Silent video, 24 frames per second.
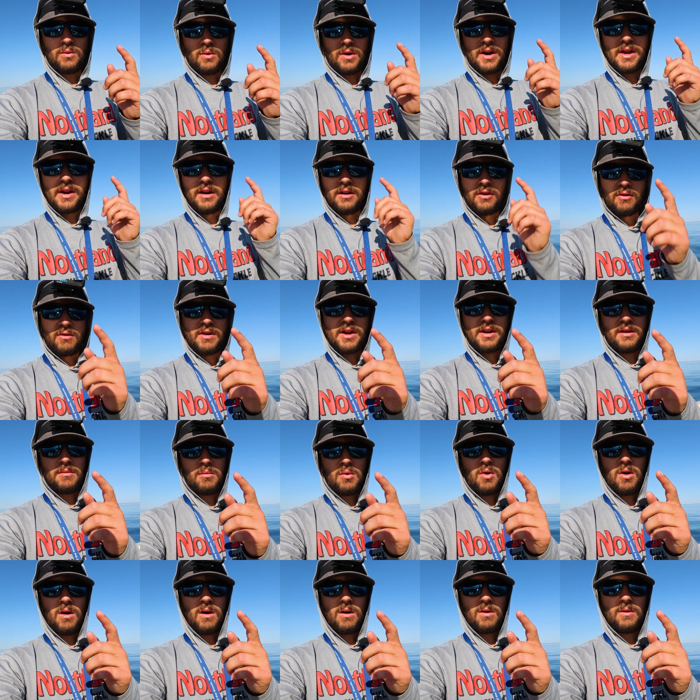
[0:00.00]
We're heading to Red
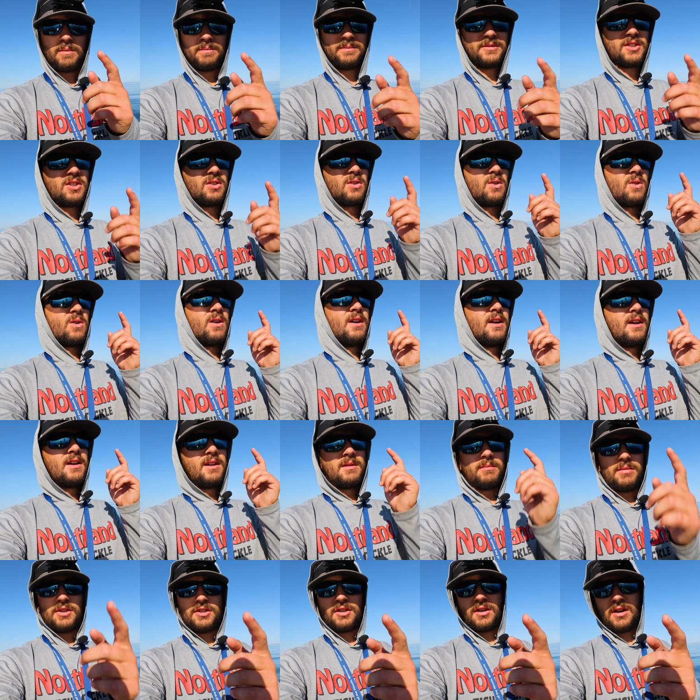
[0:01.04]
tomorrow, so be